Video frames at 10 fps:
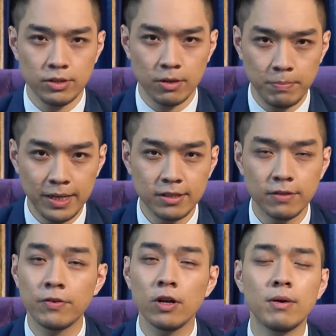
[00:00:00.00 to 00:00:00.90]
So please
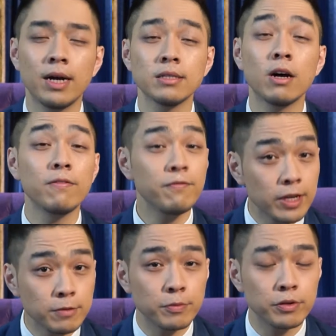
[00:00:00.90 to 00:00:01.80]
follow us on
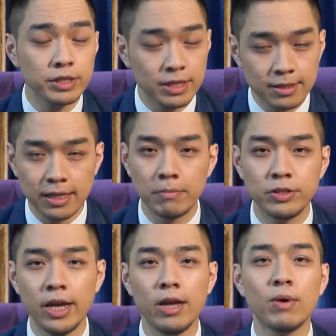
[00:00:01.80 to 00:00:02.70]
Facebook. Just type
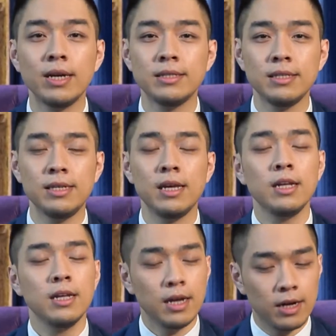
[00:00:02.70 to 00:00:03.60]
JayC
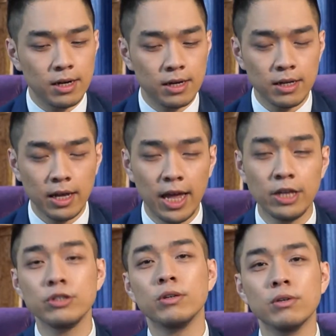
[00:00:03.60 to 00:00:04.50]

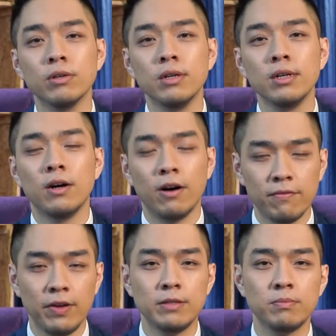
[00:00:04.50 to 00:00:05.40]
Ho
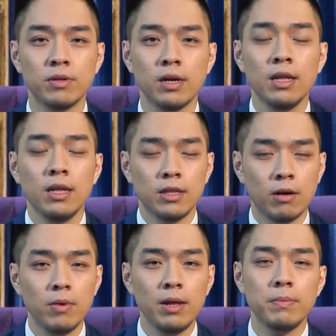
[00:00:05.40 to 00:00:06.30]
on Facebook.
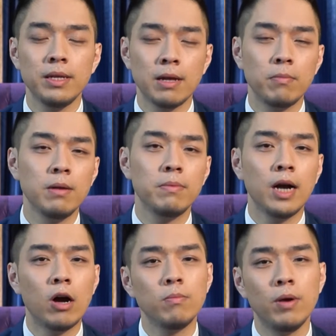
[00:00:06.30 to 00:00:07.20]
Tong boleh kita boleh
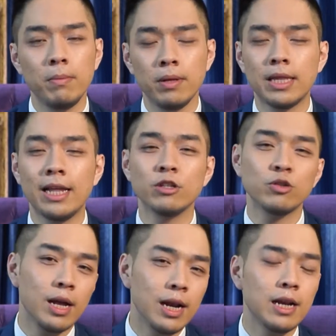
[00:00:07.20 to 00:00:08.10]
bergaul, boleh tanya
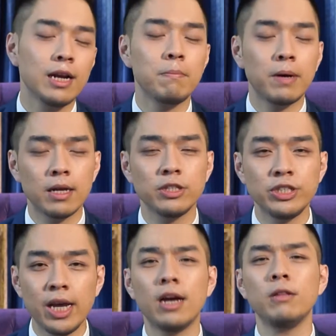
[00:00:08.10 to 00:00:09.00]
soalan apa,
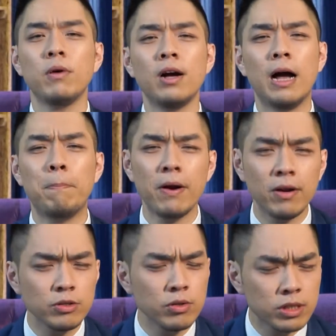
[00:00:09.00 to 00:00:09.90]
share dengan orang
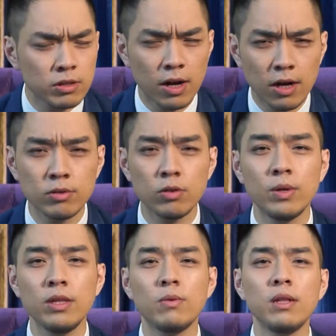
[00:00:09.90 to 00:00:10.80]
apa resolution orang untuk
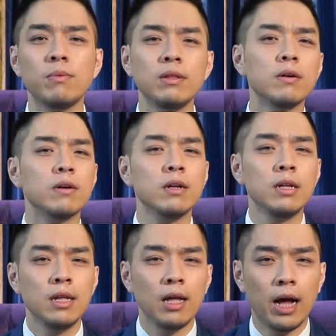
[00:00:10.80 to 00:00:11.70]
2021 to.
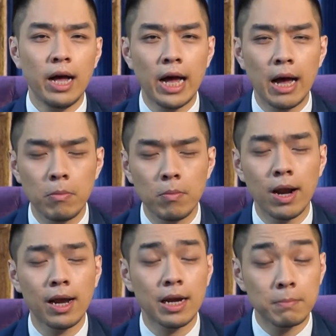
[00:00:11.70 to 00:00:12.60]
Ah, mau
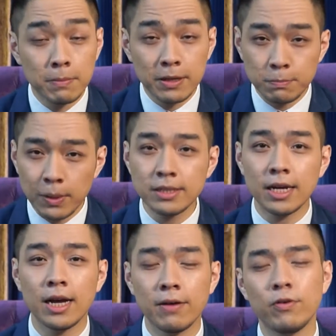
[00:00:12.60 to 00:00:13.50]
menangkap apa
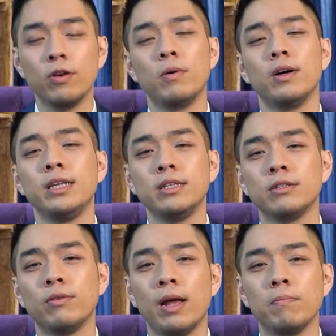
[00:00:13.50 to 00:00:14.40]
best-best? Ah, follow me on the
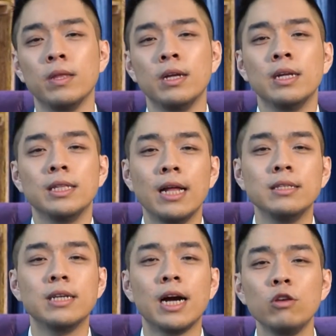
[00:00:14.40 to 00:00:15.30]
Instagram.
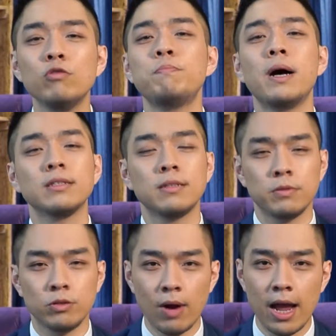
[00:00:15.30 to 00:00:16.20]
Dan jangan lupa
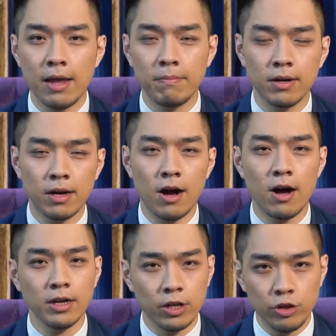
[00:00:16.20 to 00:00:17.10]
subscribe
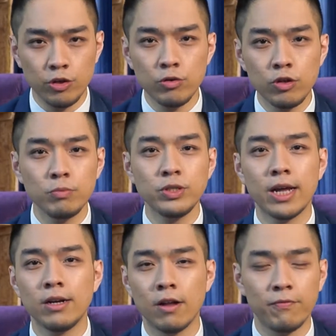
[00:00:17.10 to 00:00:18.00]
on YouTube
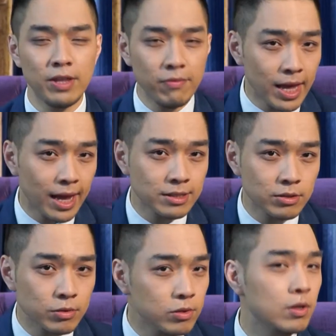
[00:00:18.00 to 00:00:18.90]
channel of
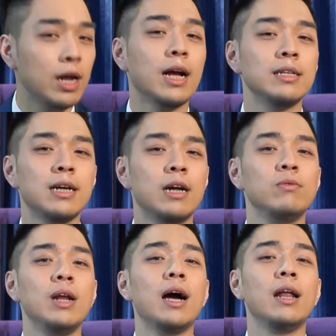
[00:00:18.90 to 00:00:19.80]
TVS untuk menangkasihan
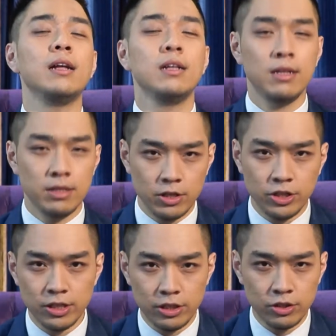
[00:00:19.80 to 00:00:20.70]
ulangan The
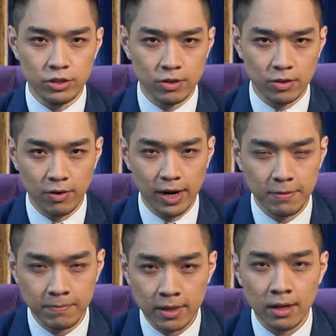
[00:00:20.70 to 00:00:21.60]
JayC Show,
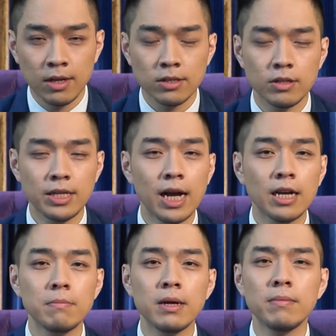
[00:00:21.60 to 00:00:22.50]
alright? So,
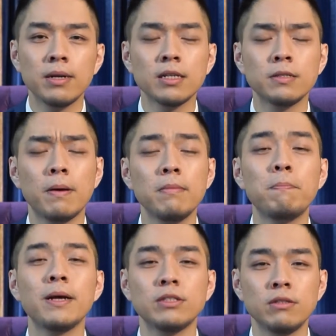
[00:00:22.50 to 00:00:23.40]
jangan ke mana-mana sebab
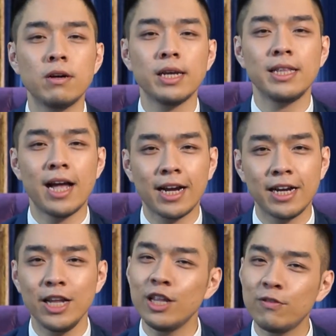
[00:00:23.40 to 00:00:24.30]
lepas tu kita
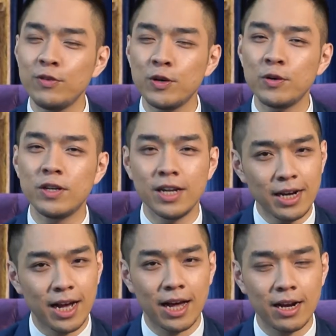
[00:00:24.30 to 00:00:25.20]
akan interview
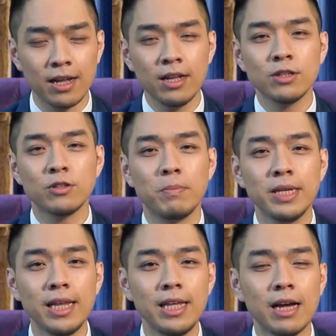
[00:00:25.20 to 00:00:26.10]
dengan seorang
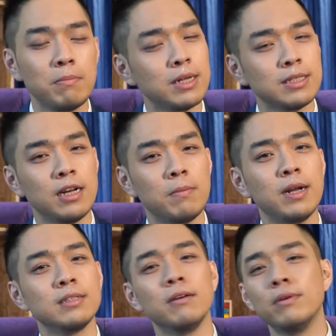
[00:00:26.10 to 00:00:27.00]
penyanyi yang berasal
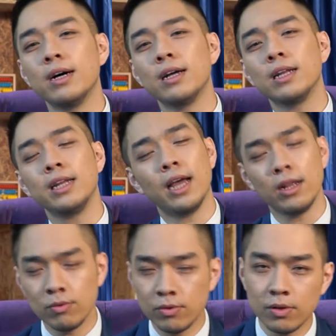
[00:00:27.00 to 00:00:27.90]
daripada Sarawak,
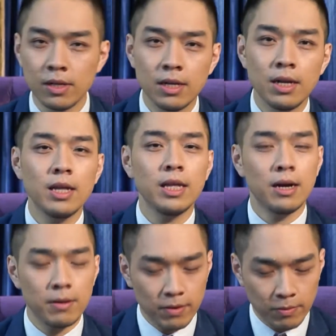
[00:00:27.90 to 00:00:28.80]
iaitu
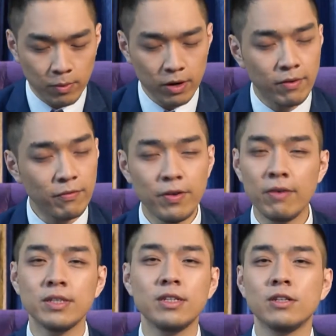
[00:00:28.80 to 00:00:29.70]
yang one of our
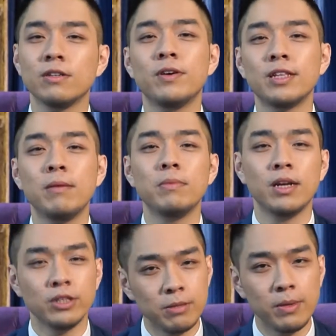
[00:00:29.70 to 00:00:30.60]
favorite singers of all time,
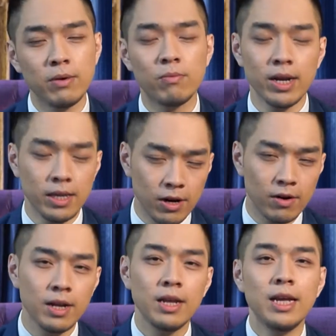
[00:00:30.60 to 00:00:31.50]
Nanasheme, right
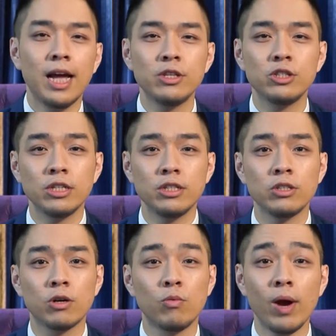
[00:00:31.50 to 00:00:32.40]
here at The JayC
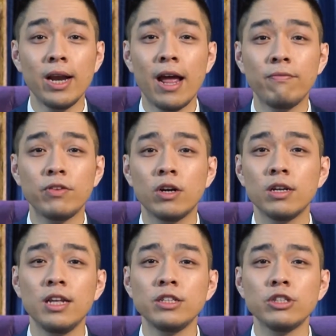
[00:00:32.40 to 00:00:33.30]
Show, right after
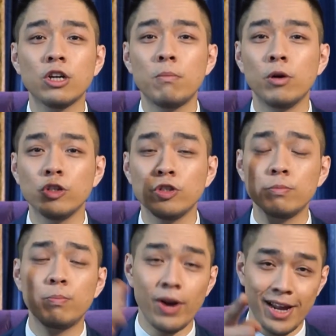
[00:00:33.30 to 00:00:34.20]
this
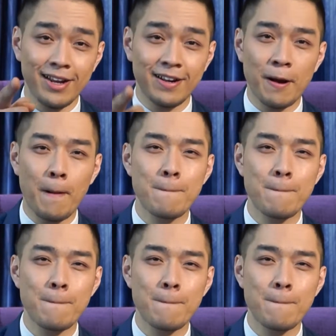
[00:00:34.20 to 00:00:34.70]
commercial break.